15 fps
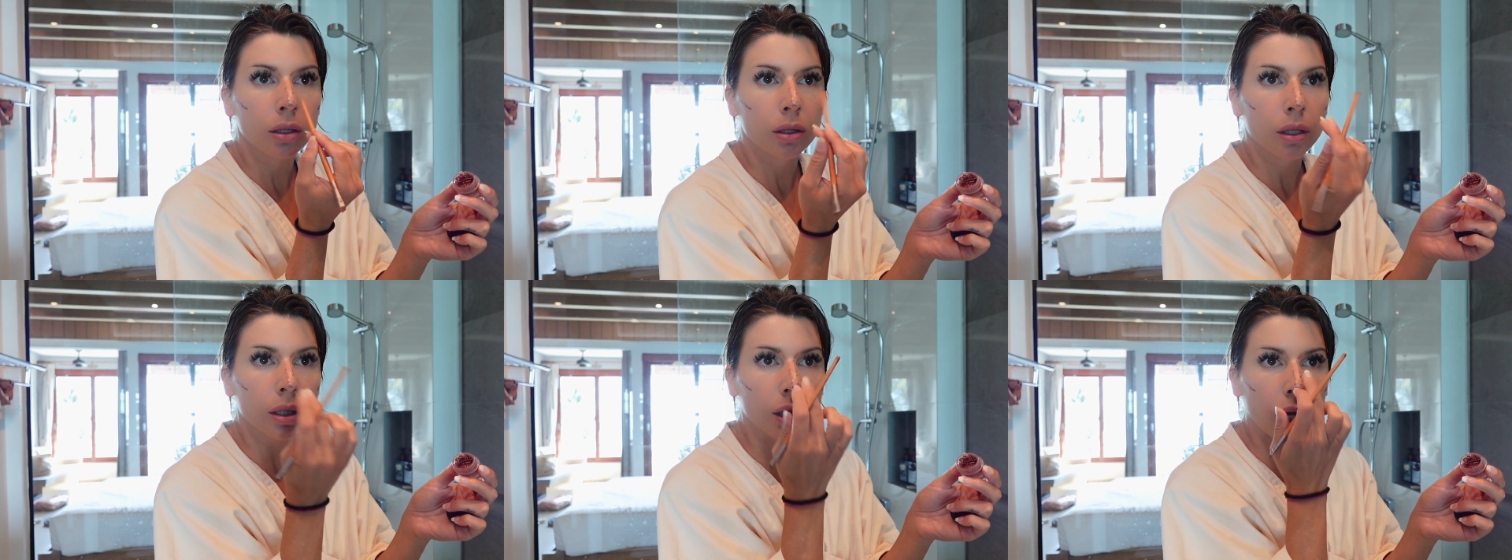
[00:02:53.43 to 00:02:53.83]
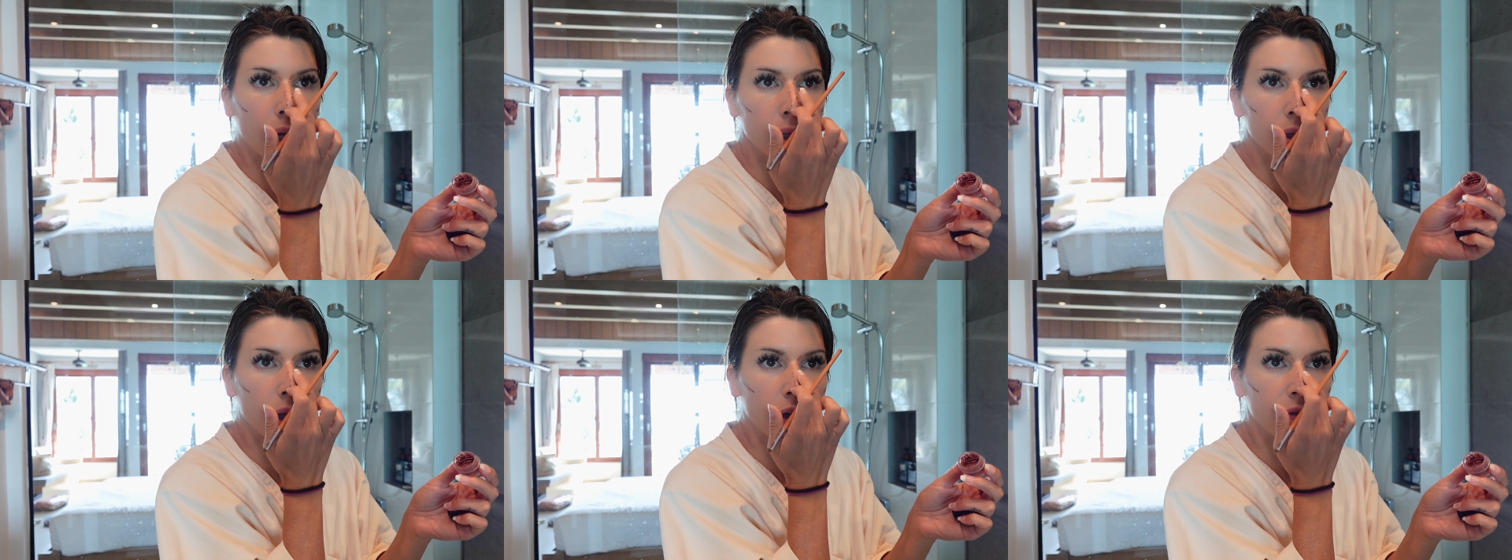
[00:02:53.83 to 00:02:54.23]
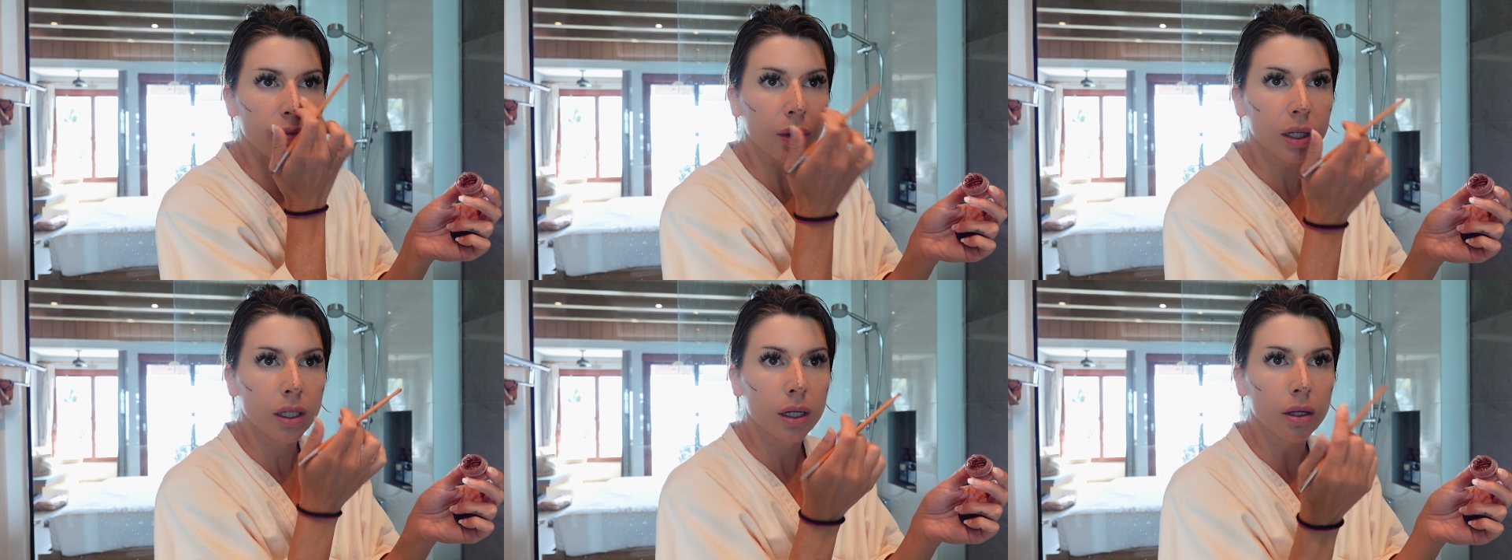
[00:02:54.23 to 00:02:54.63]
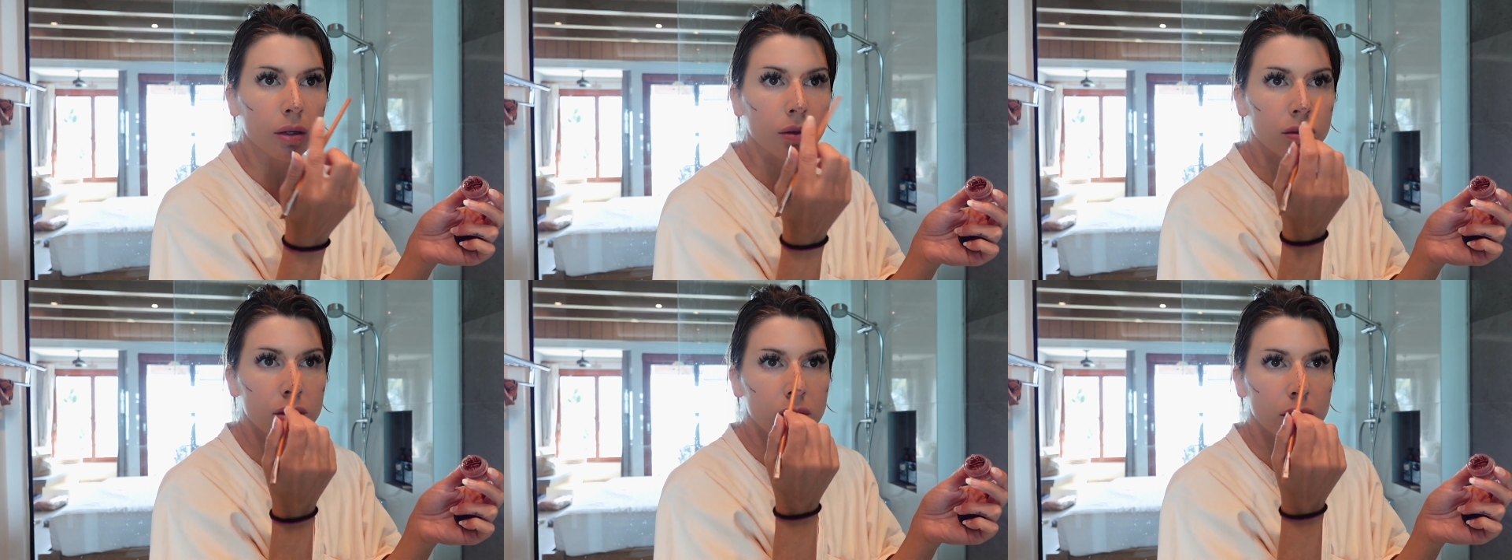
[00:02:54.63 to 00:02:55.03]
Look, I love my
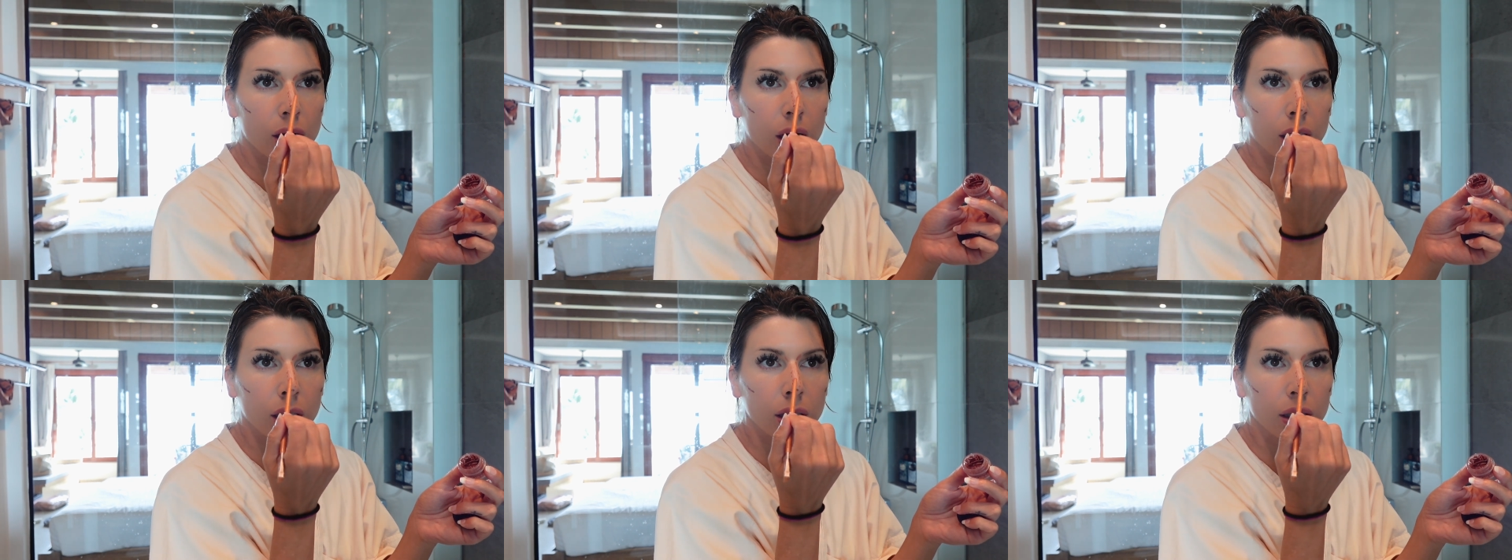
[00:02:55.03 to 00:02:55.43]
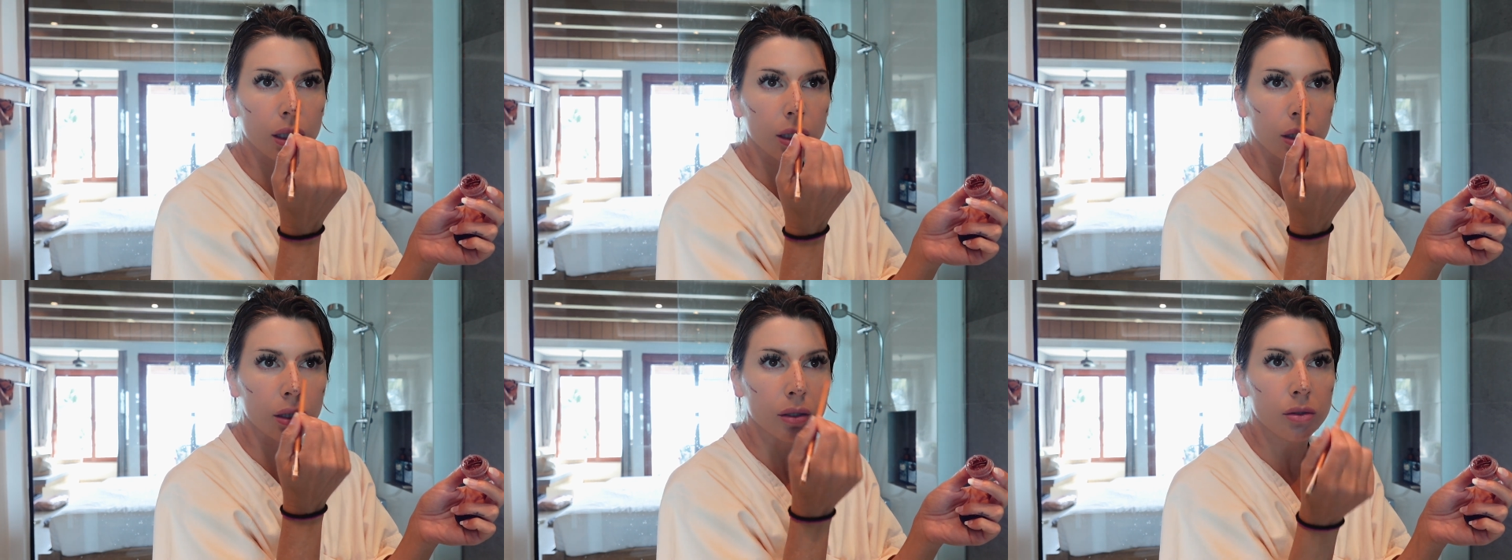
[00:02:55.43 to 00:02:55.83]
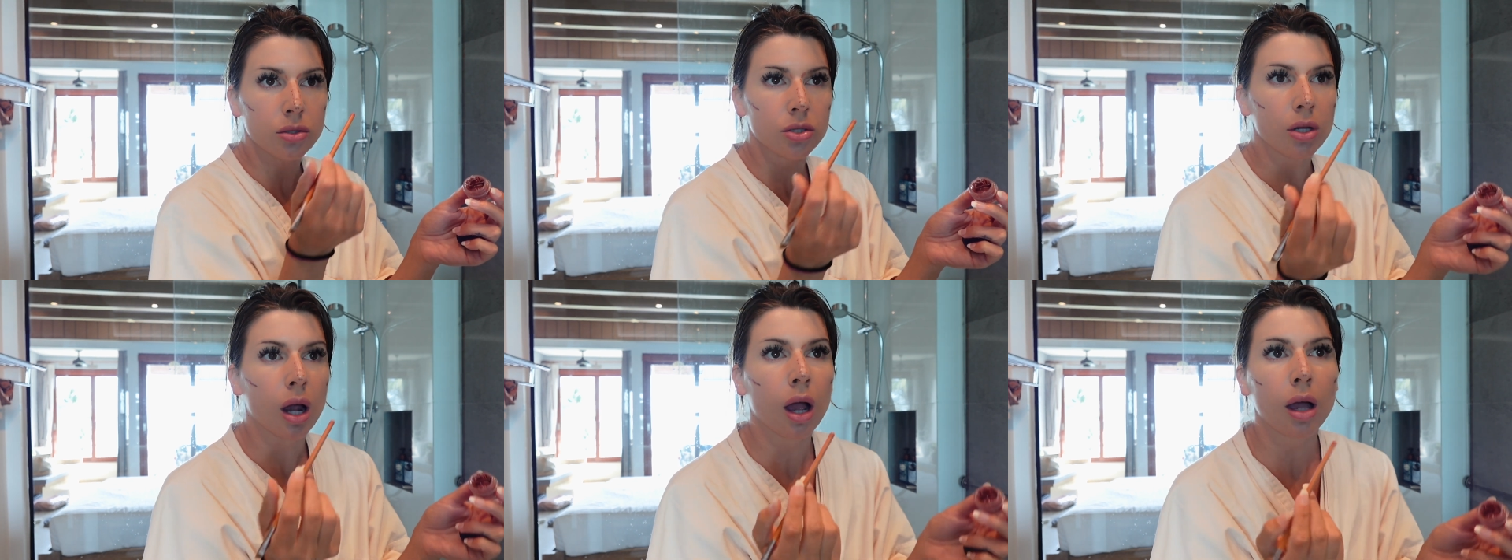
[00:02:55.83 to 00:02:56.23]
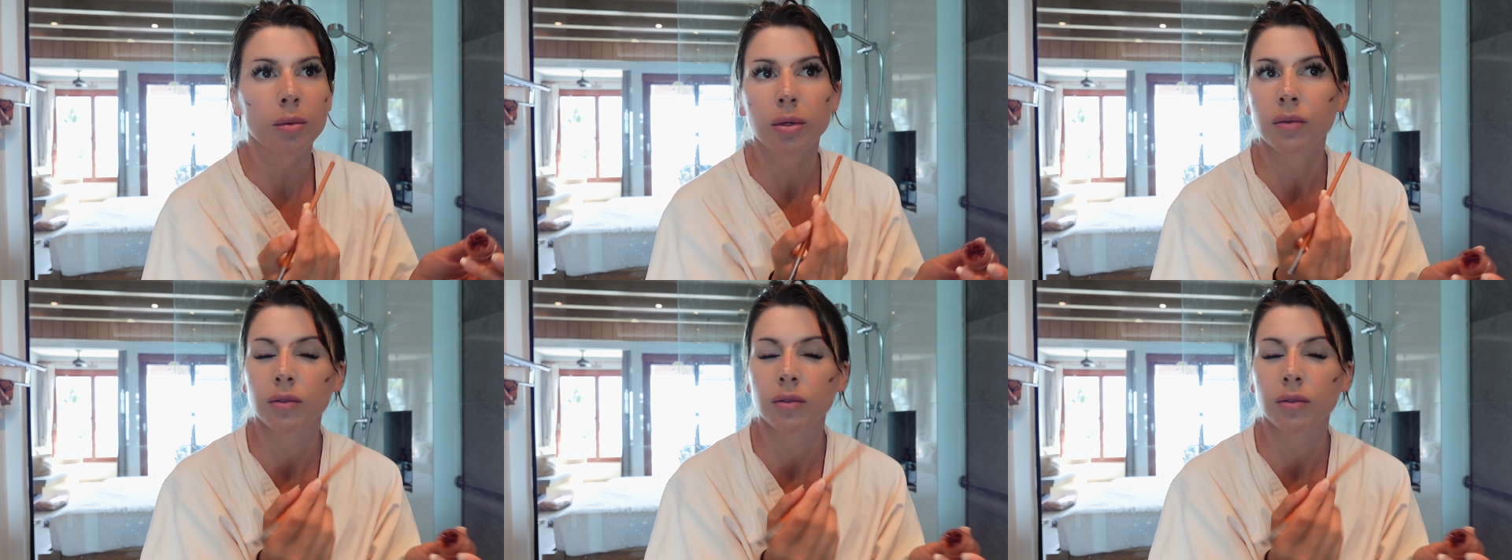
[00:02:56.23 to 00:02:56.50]
nose. Not gonna get a nose job,